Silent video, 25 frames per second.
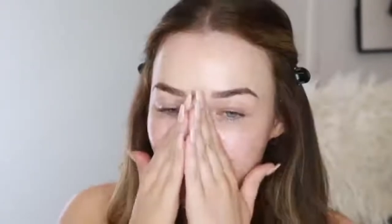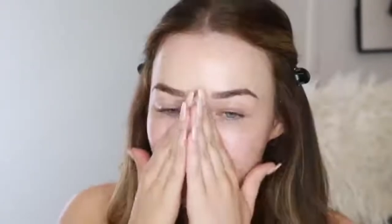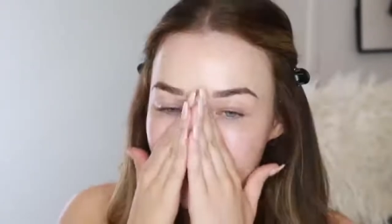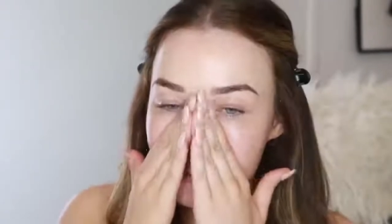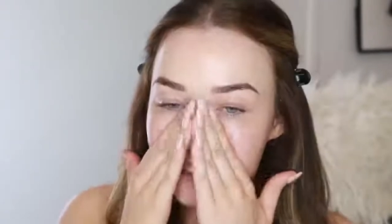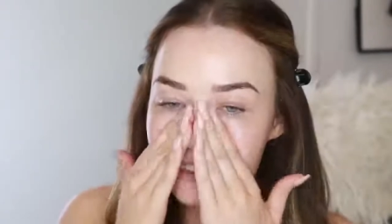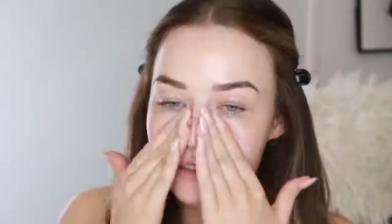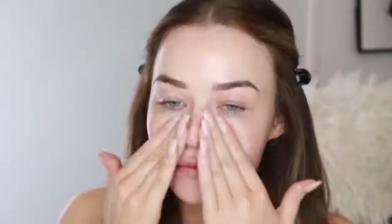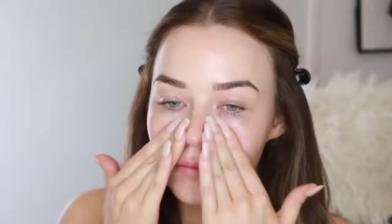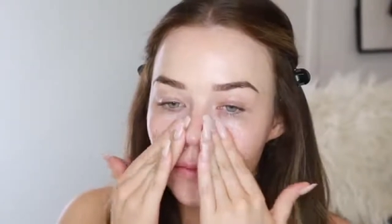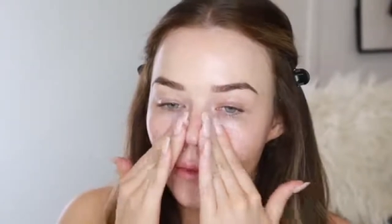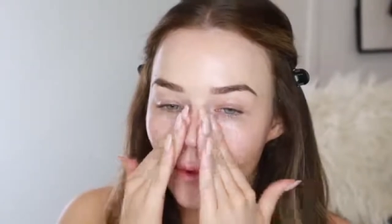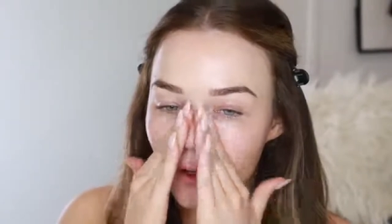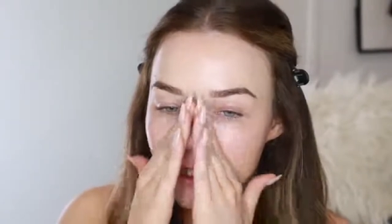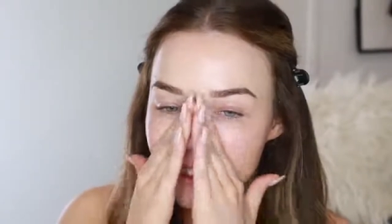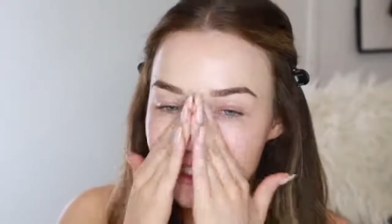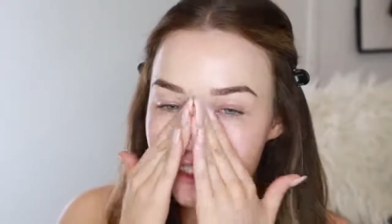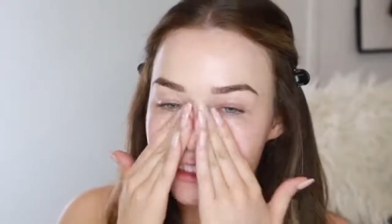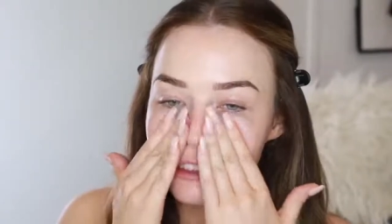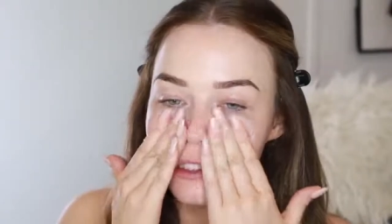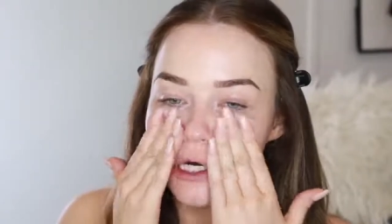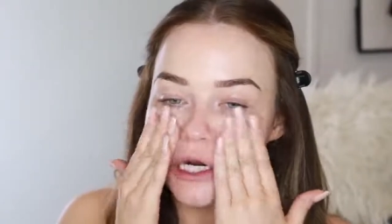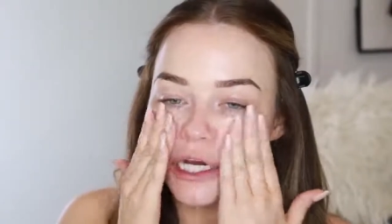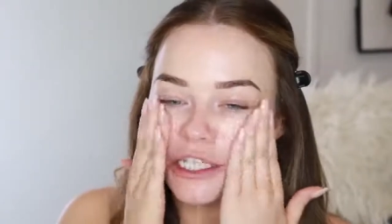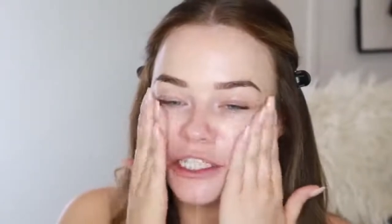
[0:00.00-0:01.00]
So this
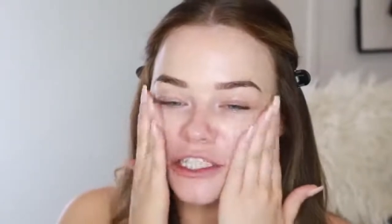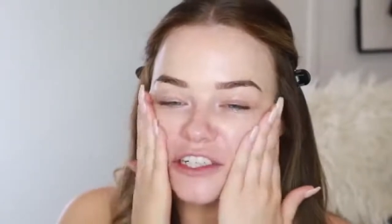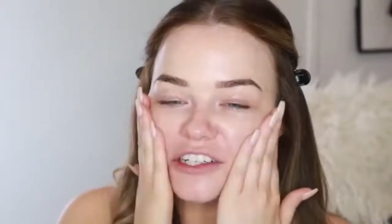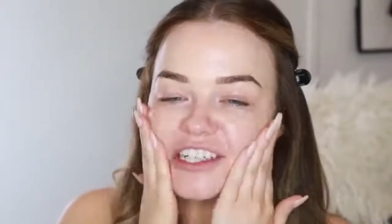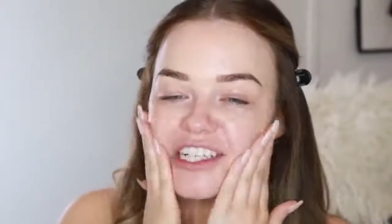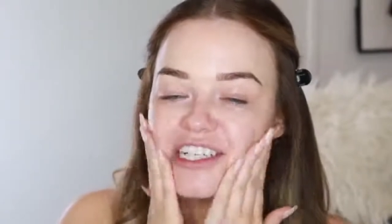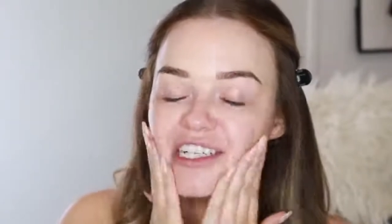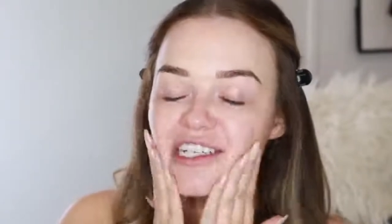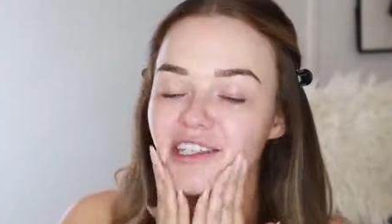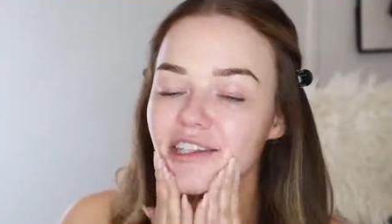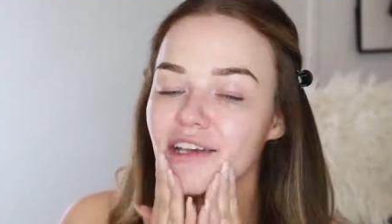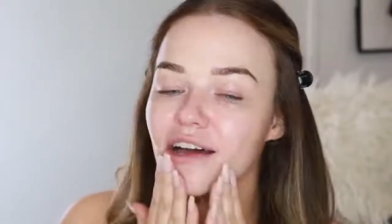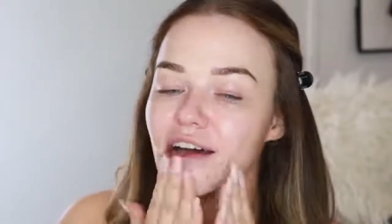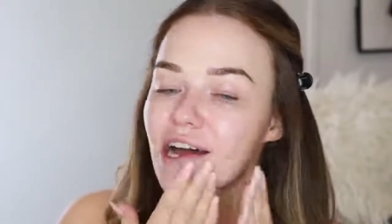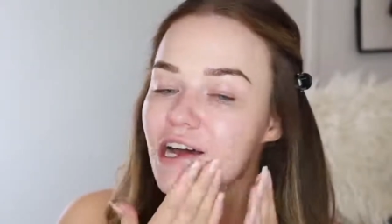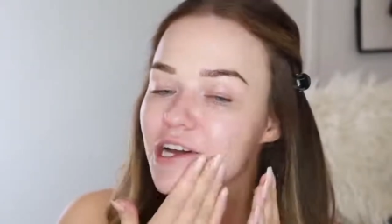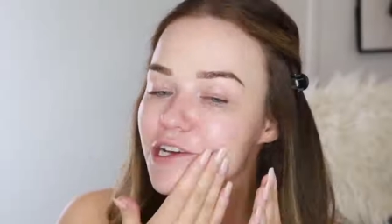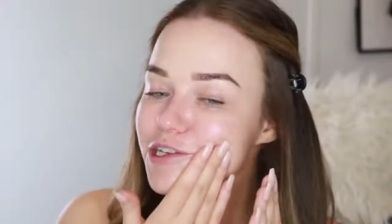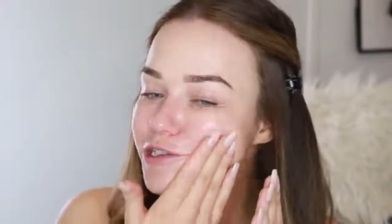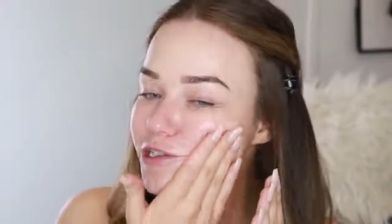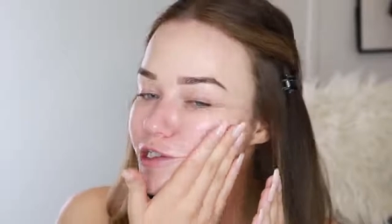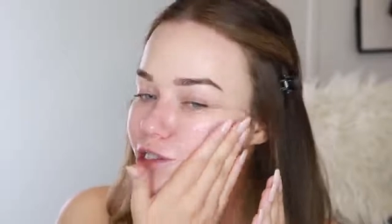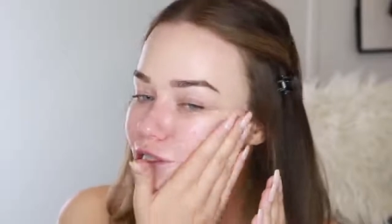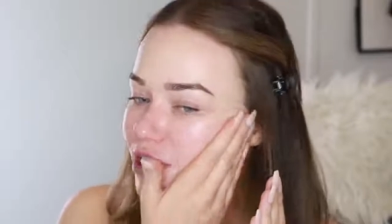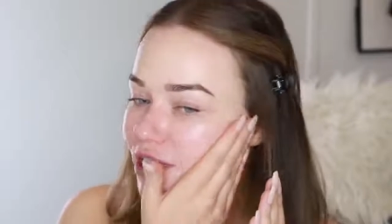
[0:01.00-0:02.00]
moisturizer is
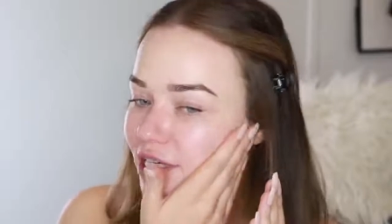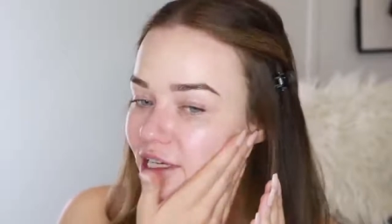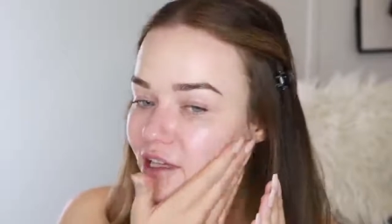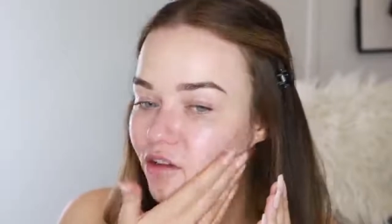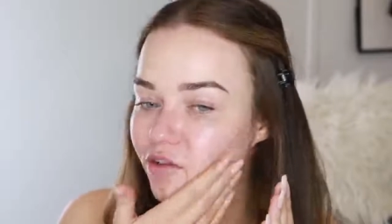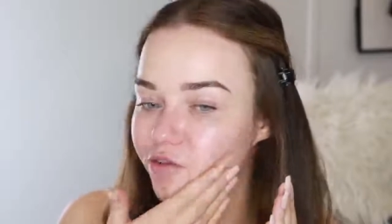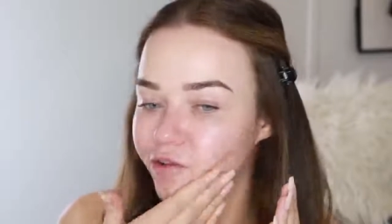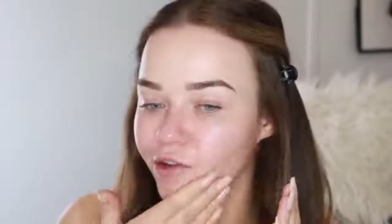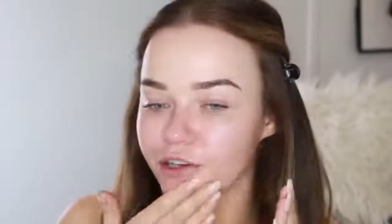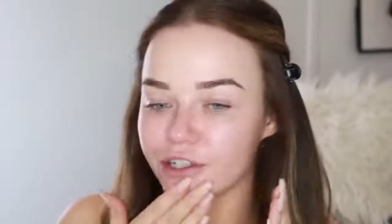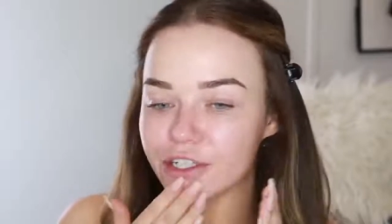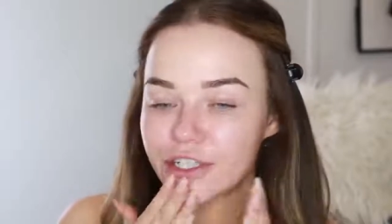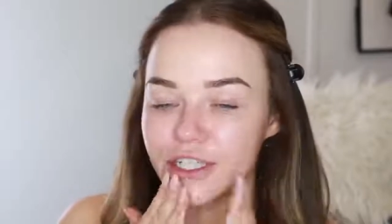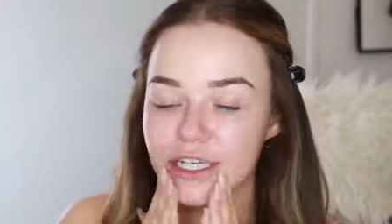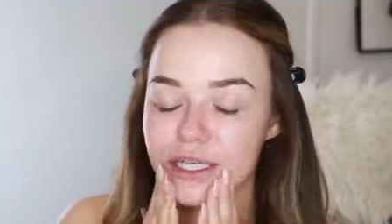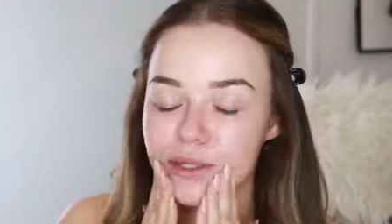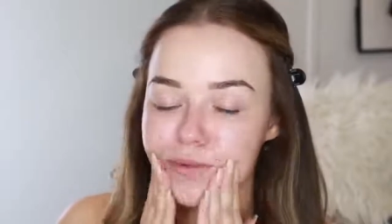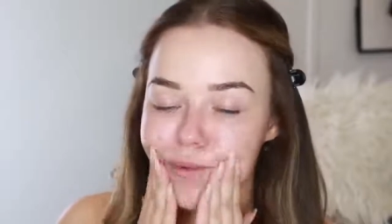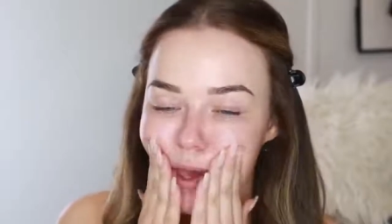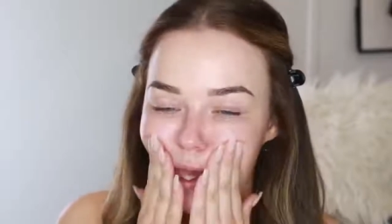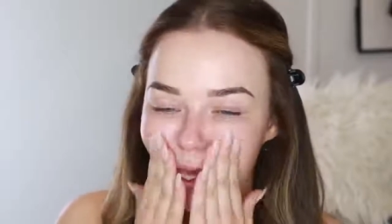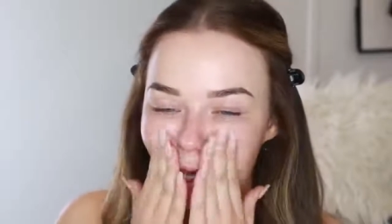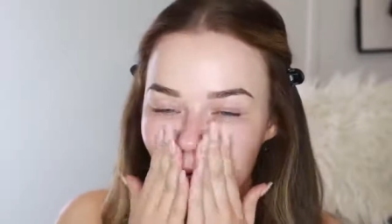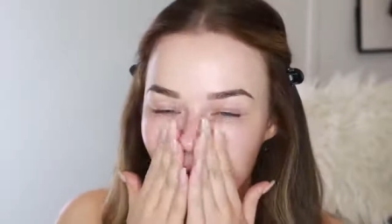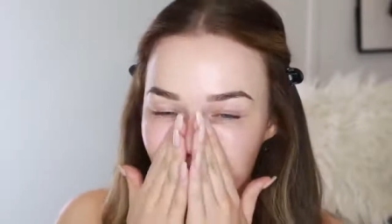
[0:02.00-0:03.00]
ideal for
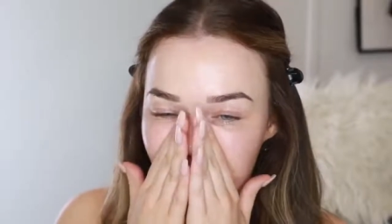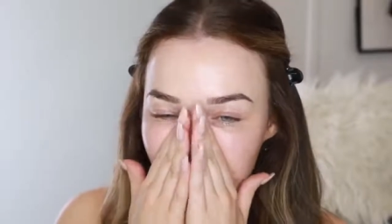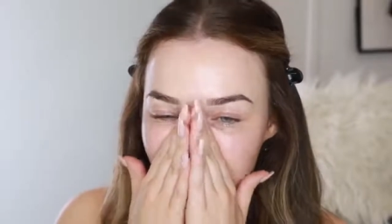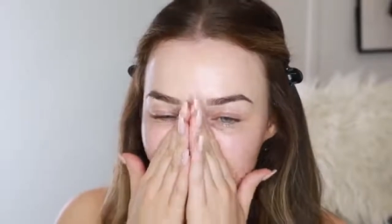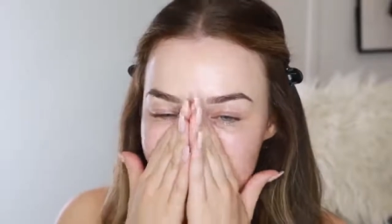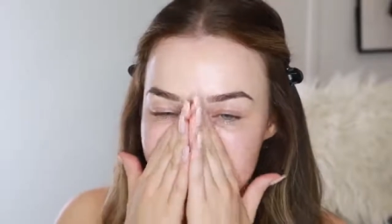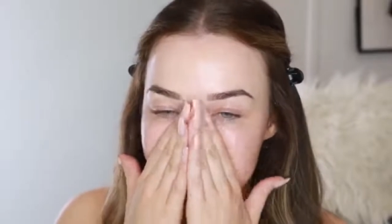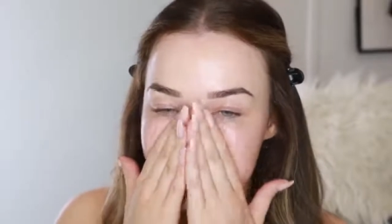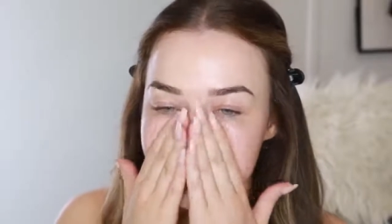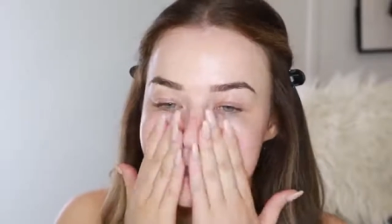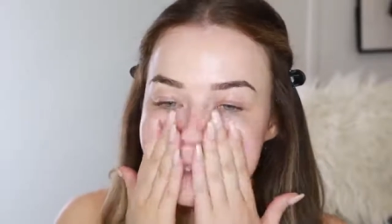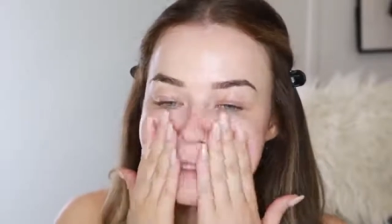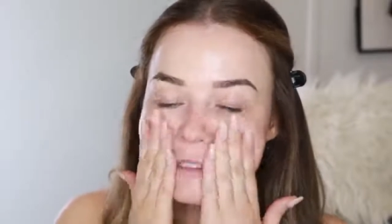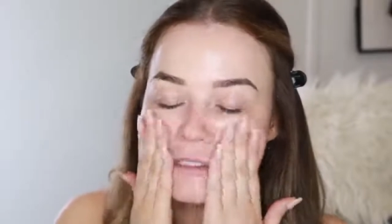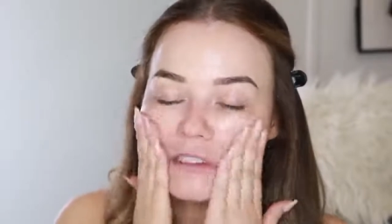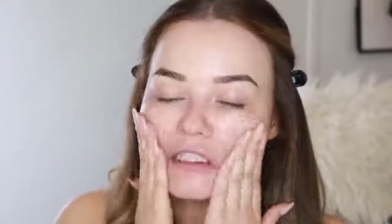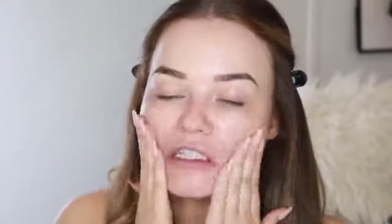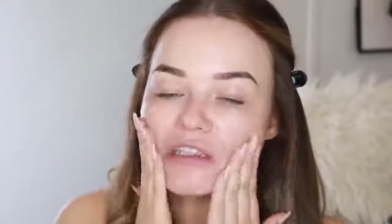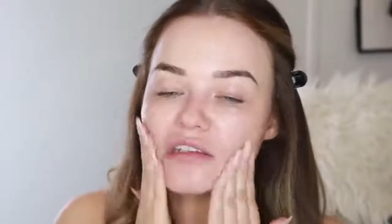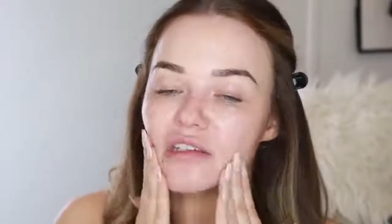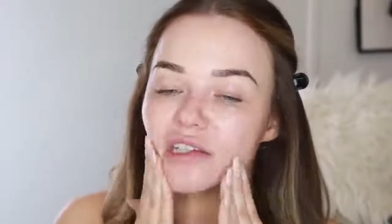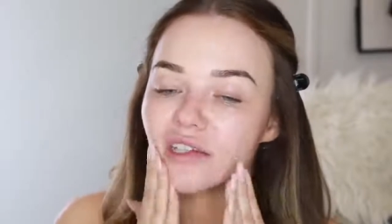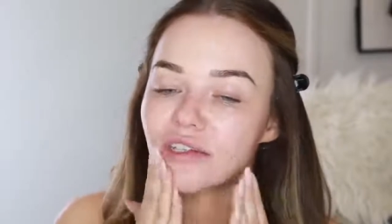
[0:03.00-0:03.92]
underneath makeup because it is